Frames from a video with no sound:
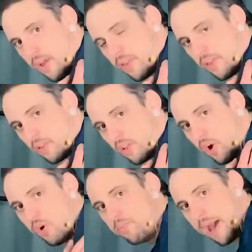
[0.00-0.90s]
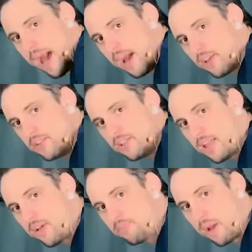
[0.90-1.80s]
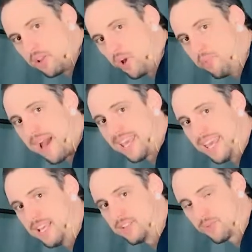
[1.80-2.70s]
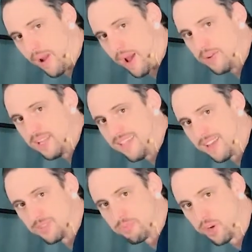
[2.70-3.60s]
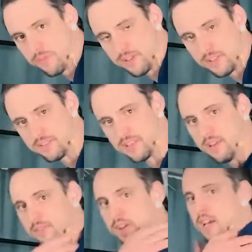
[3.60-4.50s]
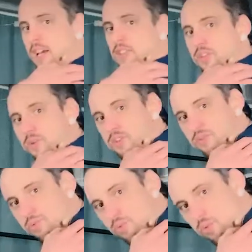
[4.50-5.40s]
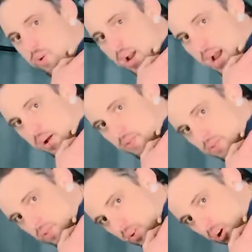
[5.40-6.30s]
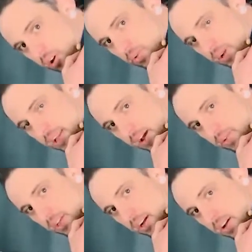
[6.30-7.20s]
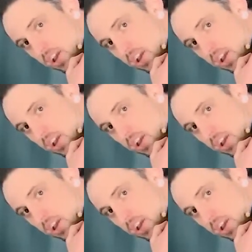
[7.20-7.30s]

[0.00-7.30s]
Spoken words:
the low back. You see that my low back is rounding. That is perfectly safe. So we just round all the way down here.